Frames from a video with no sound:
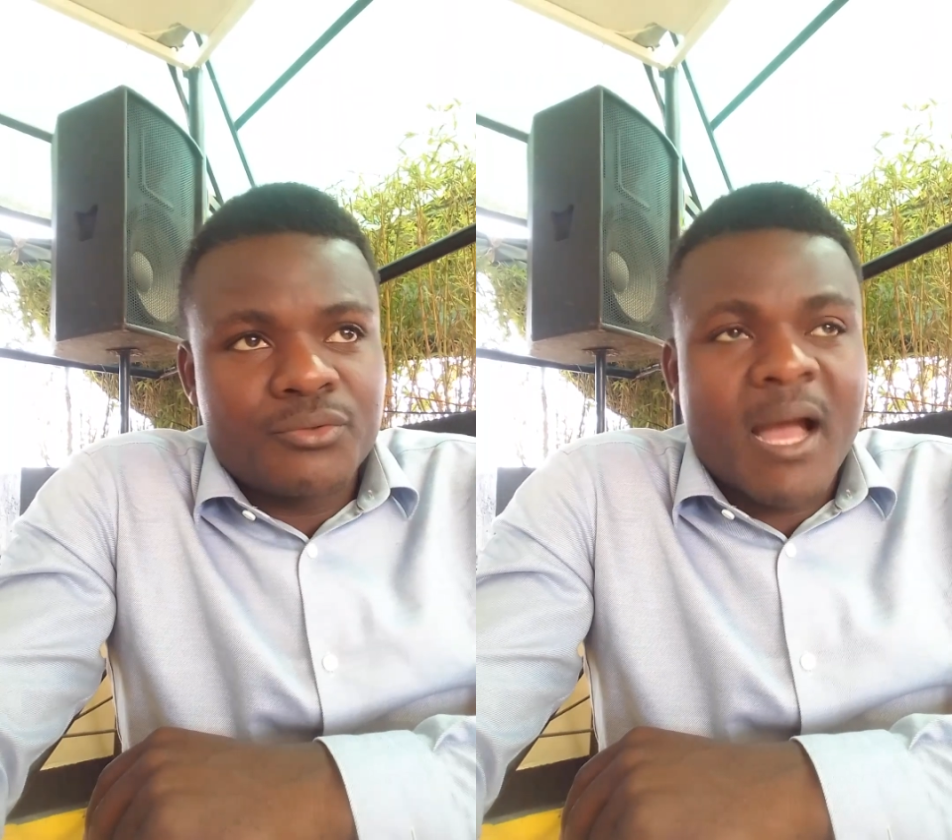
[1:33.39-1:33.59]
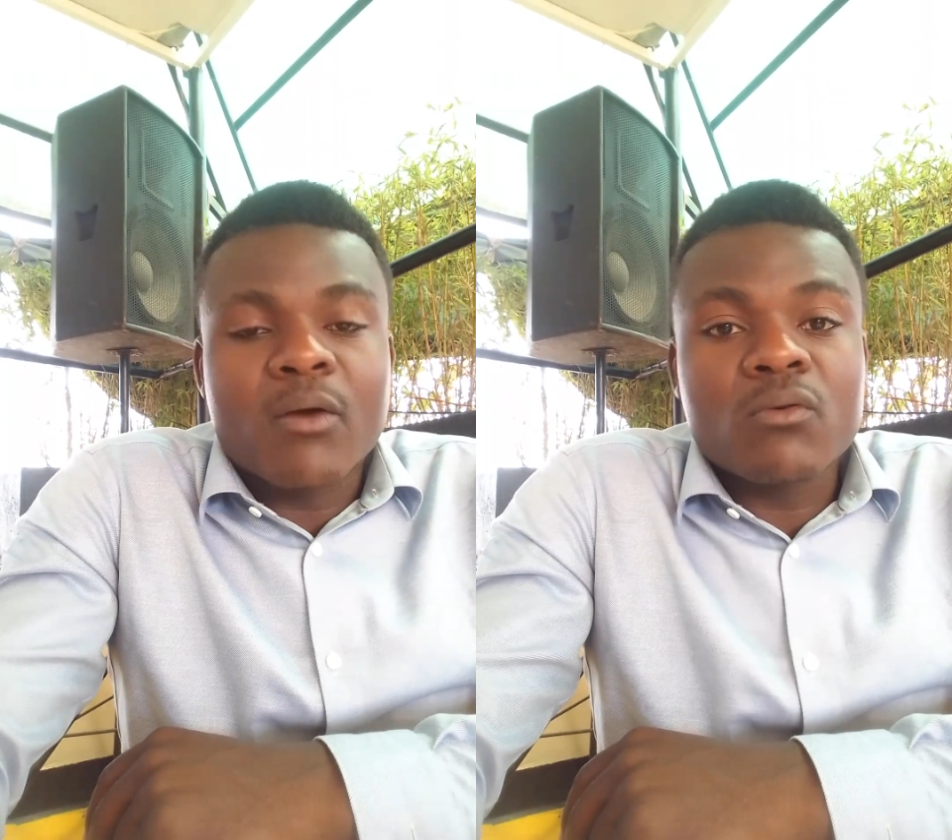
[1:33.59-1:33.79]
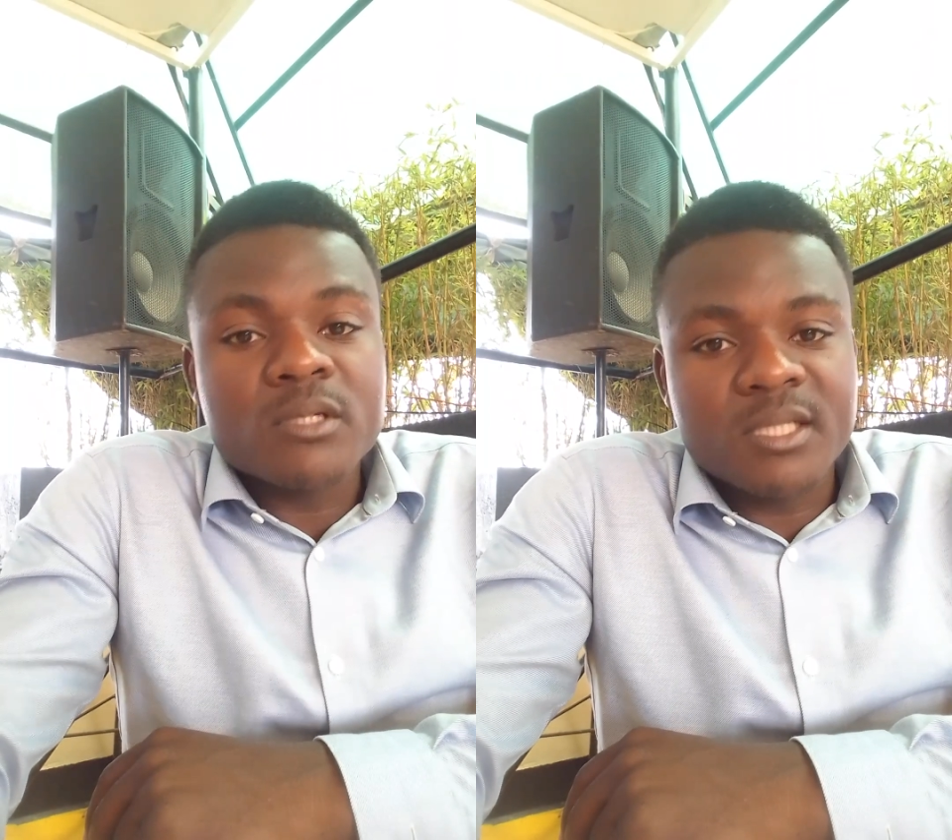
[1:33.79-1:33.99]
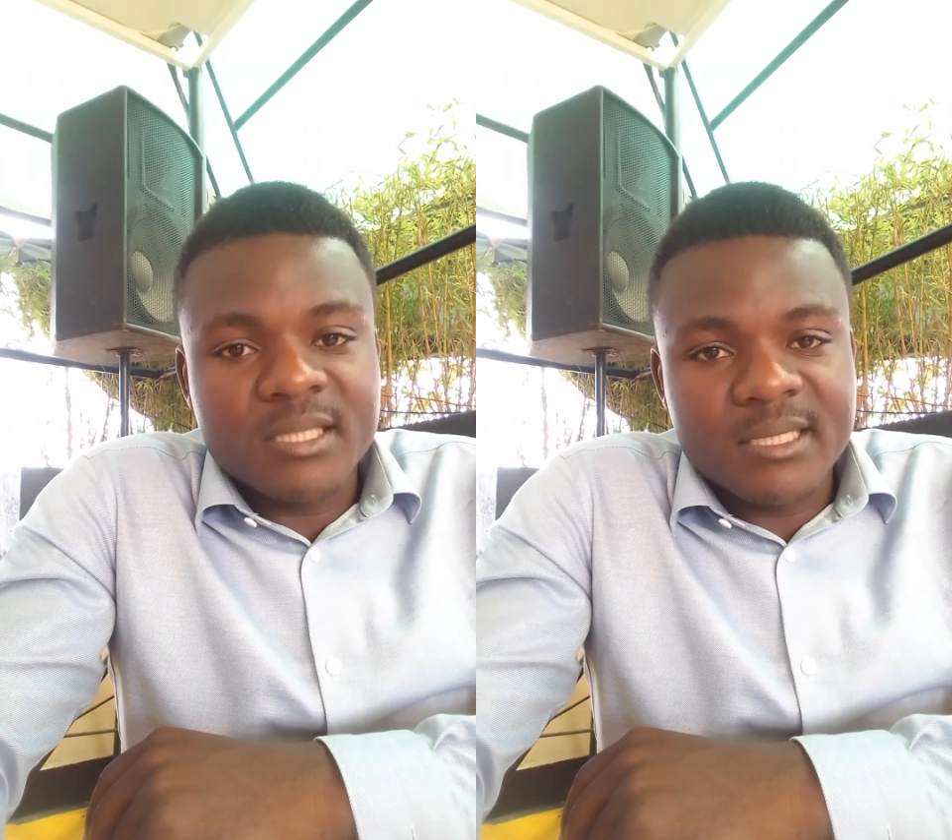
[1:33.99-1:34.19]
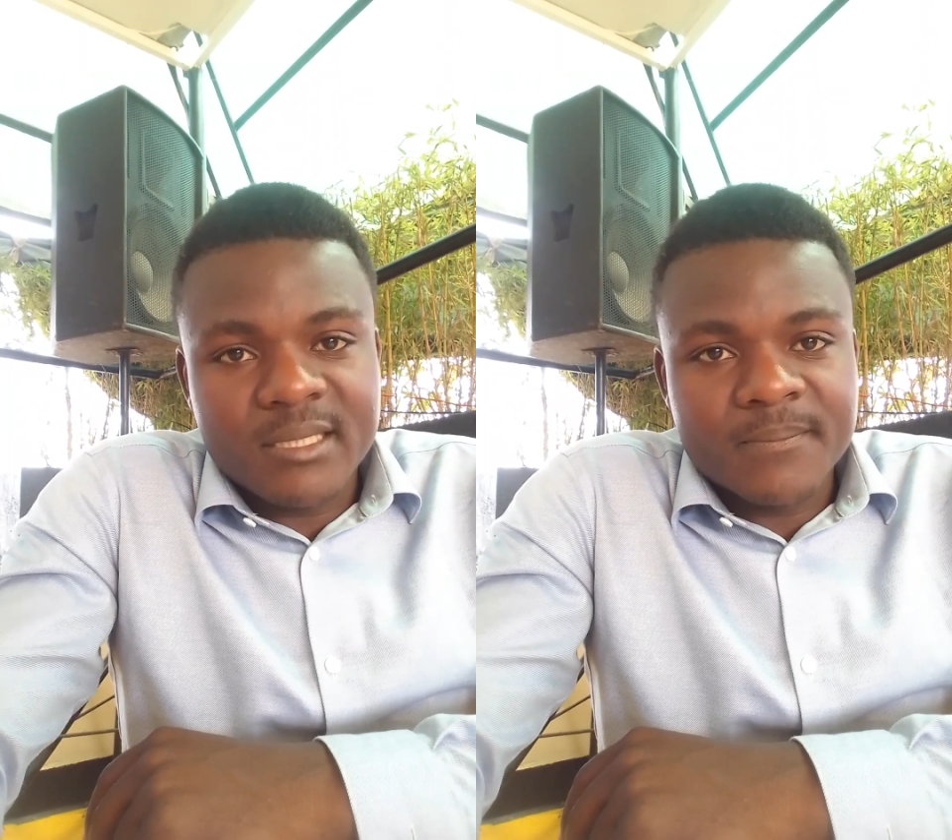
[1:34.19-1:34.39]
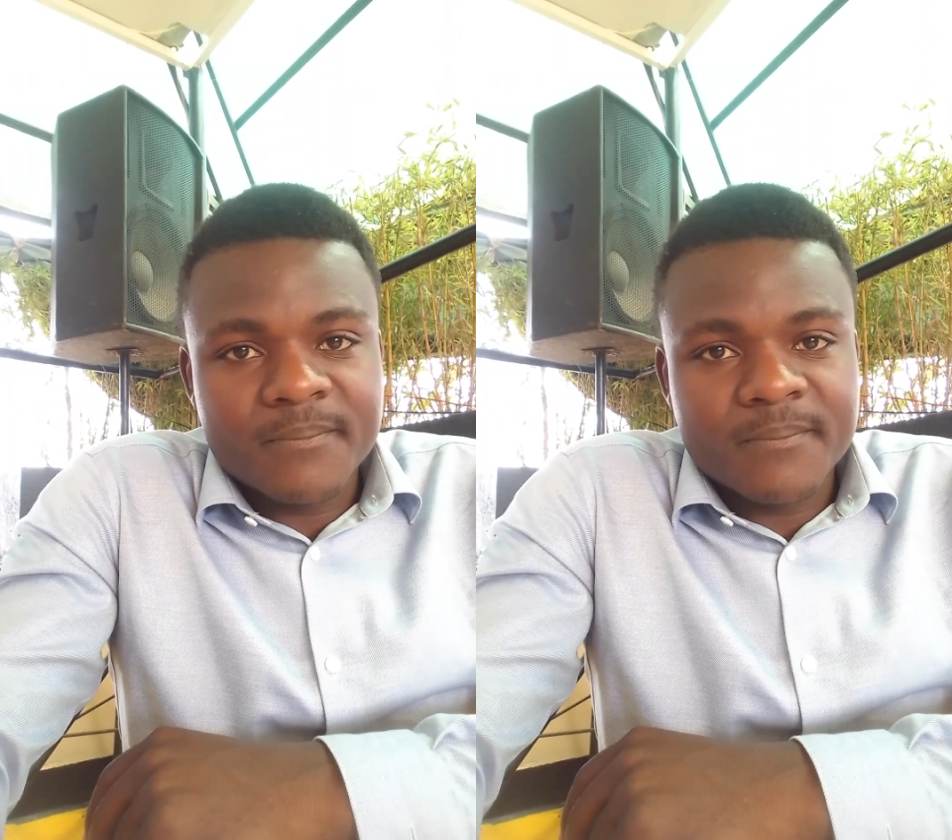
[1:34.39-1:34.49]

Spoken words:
you accordingly.